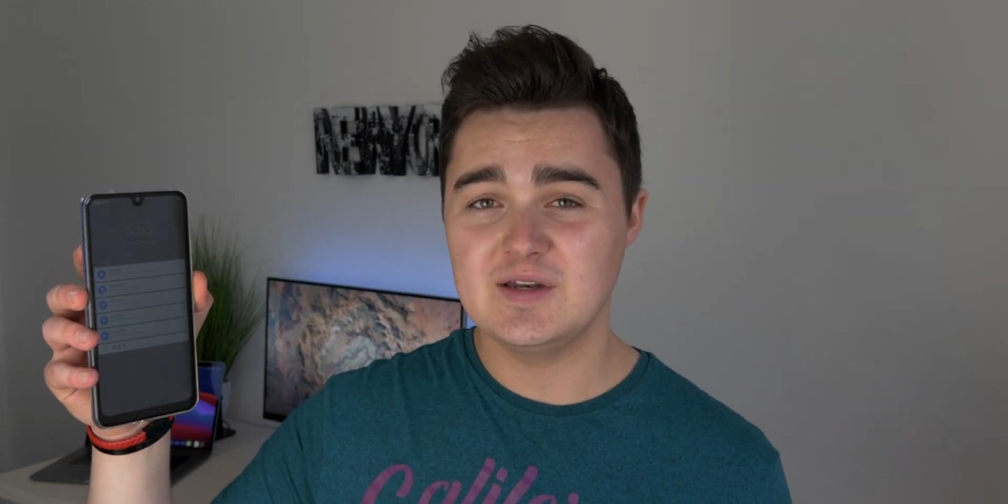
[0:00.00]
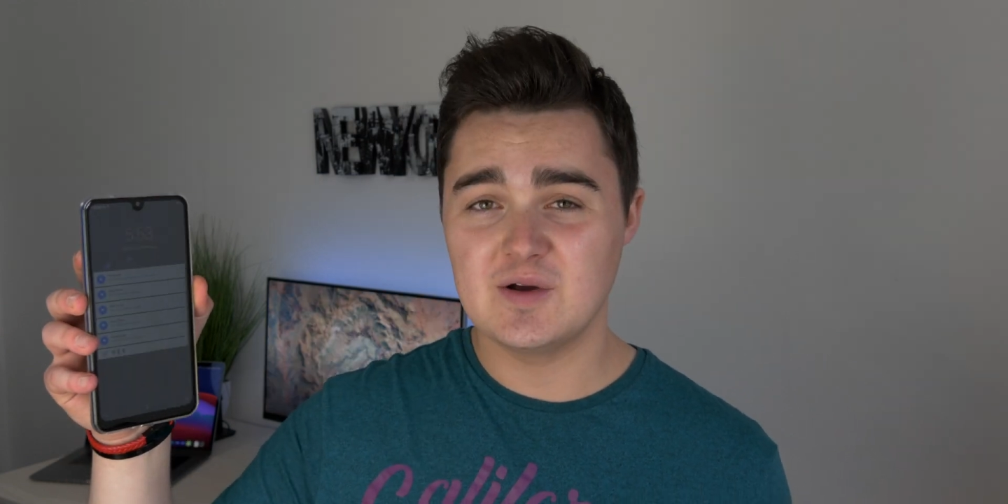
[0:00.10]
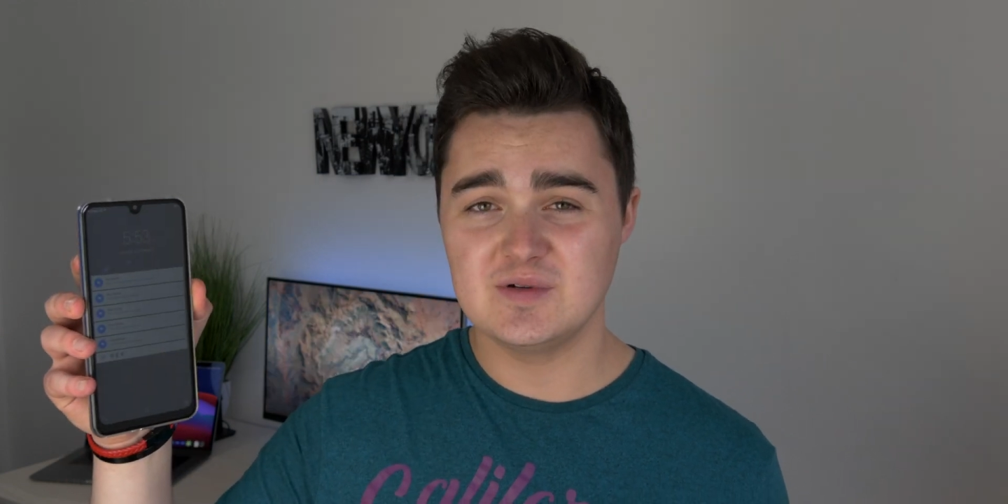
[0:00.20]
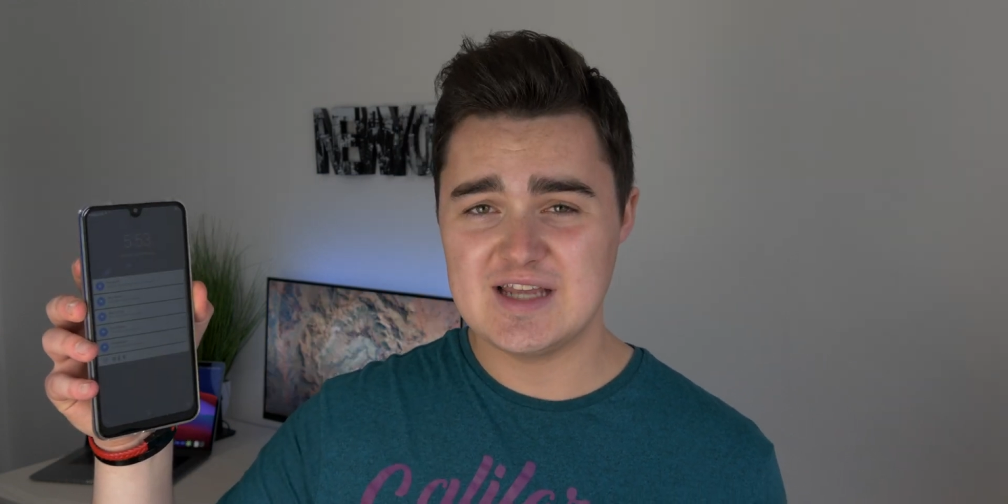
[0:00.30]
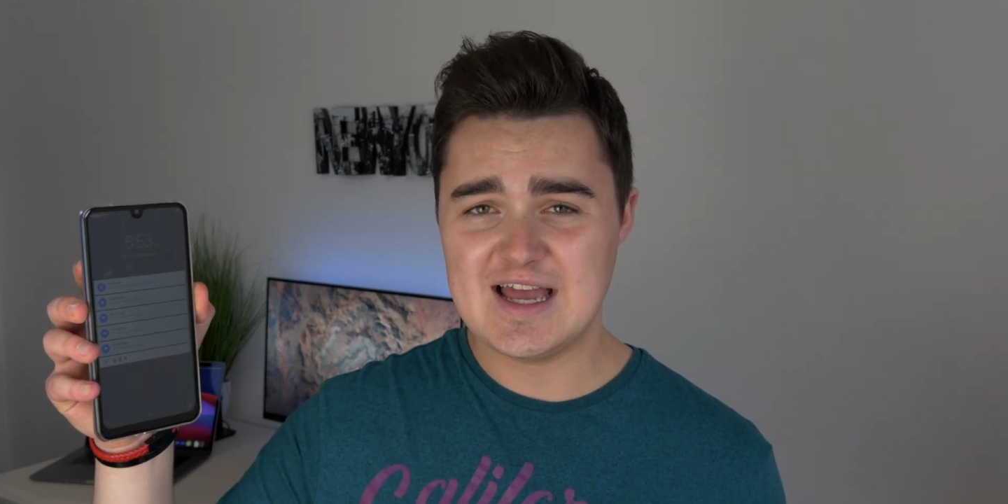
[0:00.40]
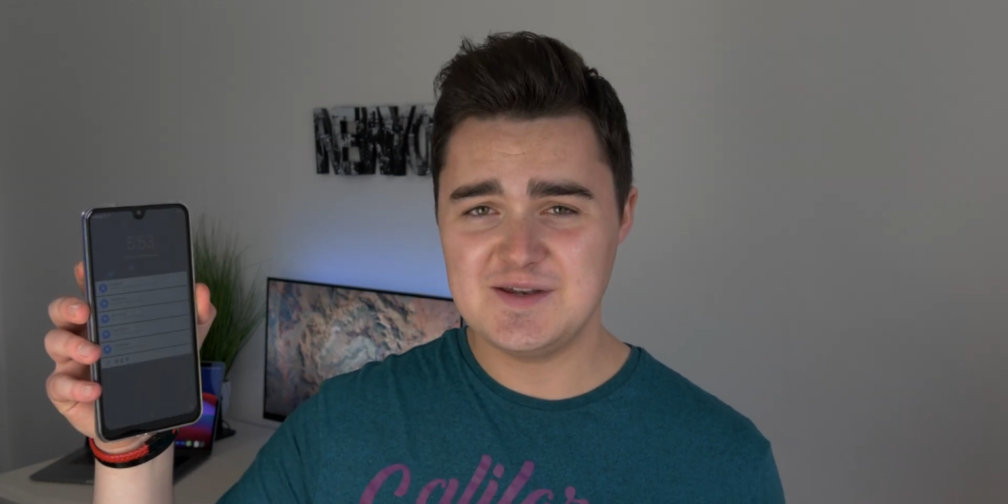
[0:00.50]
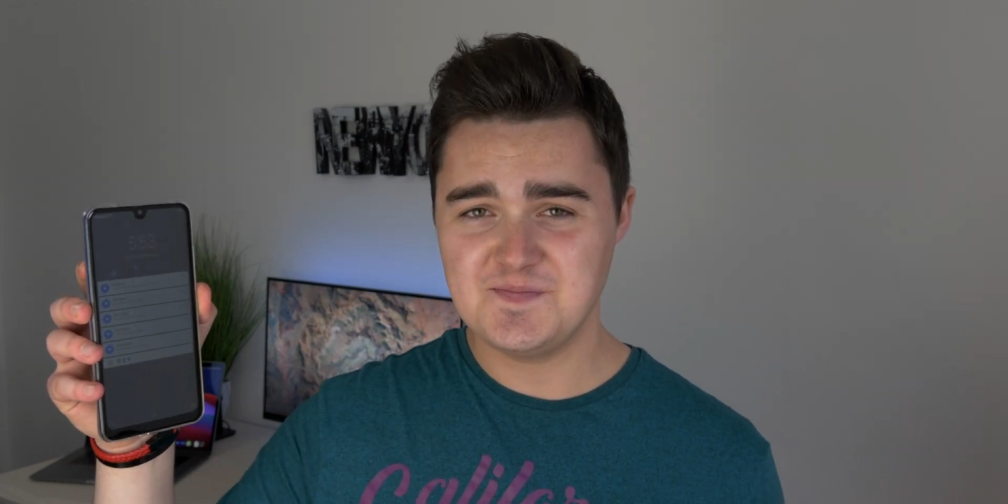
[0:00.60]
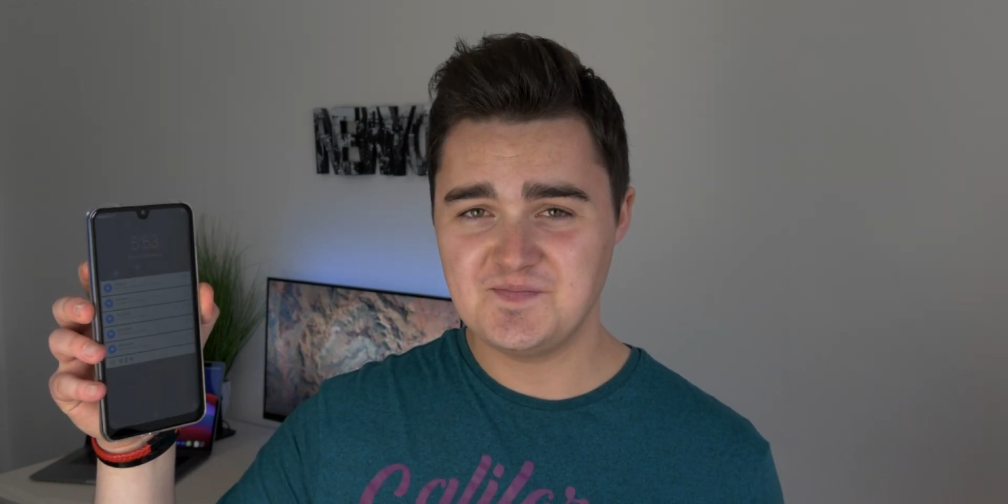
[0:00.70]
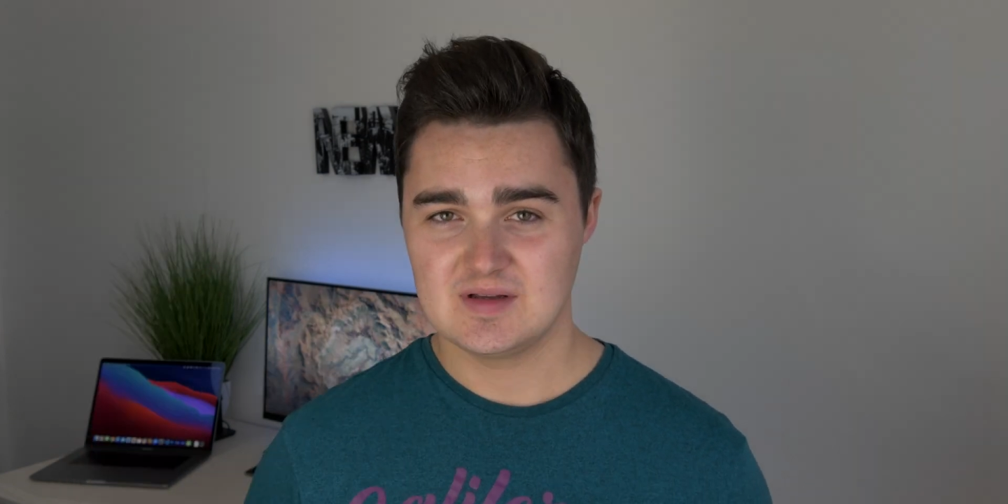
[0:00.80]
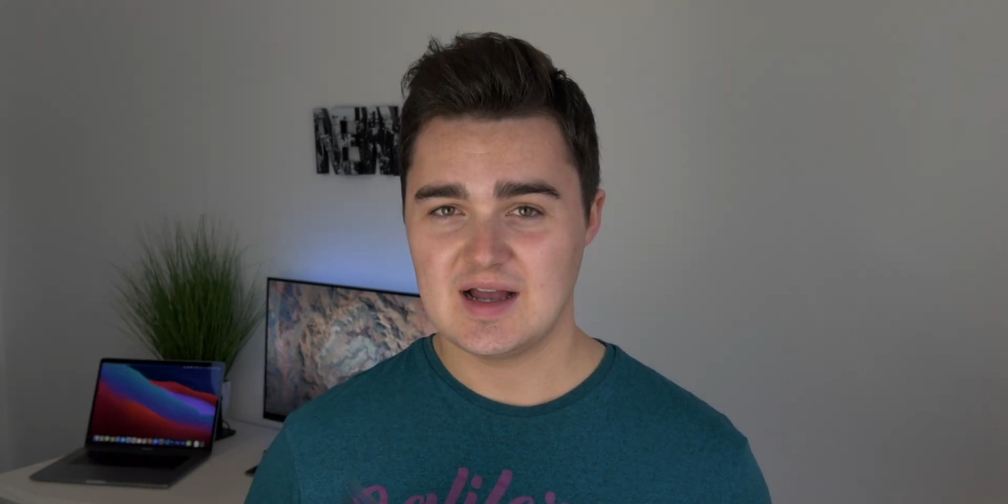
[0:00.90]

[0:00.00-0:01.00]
Note 10,